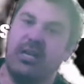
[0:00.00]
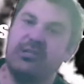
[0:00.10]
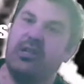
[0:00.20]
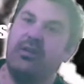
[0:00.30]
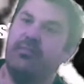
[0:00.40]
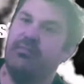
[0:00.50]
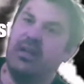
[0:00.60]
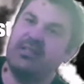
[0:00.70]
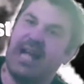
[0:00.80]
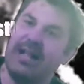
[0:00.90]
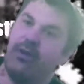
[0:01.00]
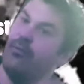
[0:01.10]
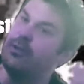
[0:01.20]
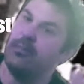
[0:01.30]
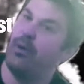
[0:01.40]
a start
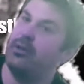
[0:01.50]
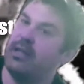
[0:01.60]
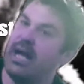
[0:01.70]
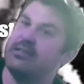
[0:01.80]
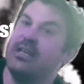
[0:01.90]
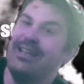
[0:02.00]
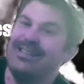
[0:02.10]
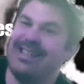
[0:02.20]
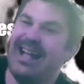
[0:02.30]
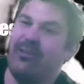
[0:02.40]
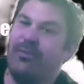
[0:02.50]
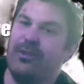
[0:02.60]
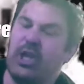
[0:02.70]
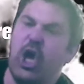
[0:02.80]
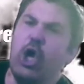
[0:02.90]
off to the podcast, start off to
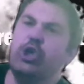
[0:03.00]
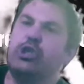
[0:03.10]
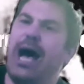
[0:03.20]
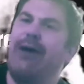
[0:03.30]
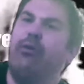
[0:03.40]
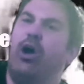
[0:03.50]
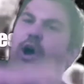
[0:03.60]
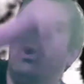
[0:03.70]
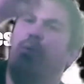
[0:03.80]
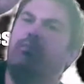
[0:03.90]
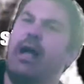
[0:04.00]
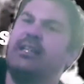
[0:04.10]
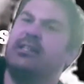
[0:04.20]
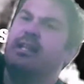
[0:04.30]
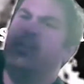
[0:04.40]
the Zahra
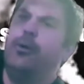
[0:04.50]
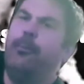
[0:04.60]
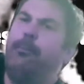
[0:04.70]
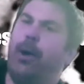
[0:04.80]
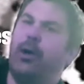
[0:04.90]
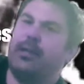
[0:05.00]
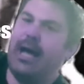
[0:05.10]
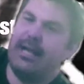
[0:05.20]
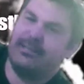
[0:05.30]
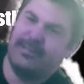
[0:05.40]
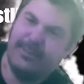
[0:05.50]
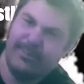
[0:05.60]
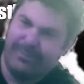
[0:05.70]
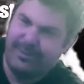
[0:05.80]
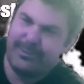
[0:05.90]
Wrestling Podcast.
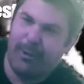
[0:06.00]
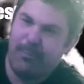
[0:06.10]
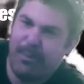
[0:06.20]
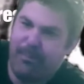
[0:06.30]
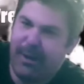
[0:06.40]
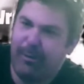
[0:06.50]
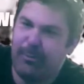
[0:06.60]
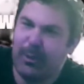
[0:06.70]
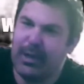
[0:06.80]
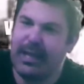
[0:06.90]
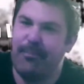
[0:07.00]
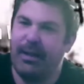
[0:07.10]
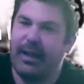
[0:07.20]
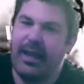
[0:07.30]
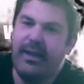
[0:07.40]
Sorry, Britt Baker, I took a
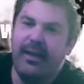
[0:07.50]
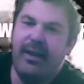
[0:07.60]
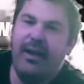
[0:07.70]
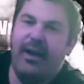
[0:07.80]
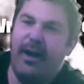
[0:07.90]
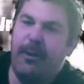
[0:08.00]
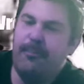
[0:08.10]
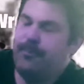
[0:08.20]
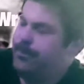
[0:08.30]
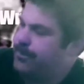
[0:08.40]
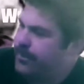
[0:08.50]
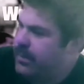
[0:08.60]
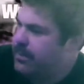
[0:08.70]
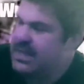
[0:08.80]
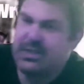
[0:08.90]
gimmick there. But
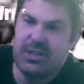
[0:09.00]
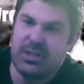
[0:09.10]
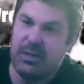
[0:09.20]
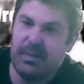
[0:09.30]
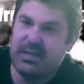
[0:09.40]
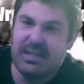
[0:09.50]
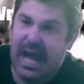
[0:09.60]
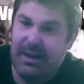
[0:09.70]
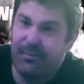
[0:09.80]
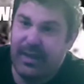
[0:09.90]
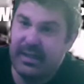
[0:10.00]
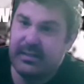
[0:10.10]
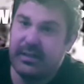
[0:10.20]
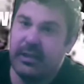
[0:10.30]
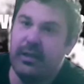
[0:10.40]
this is just going to be the start of
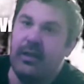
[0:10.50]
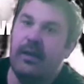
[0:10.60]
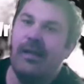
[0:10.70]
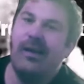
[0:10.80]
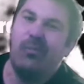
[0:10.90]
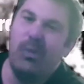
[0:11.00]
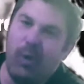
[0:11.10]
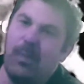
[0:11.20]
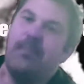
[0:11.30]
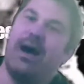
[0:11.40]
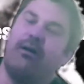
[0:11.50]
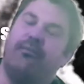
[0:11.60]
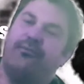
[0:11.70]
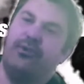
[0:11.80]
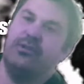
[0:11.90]
things. We will be back on
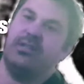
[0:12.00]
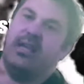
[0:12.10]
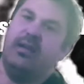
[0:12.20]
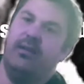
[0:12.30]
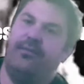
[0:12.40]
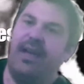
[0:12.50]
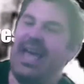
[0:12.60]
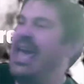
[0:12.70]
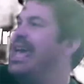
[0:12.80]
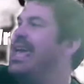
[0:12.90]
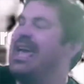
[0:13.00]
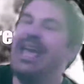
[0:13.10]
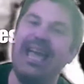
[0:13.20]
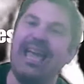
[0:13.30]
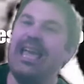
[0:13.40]
Thursday for
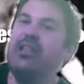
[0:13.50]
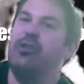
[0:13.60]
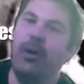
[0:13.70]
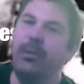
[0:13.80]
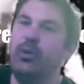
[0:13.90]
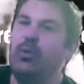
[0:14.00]
AEW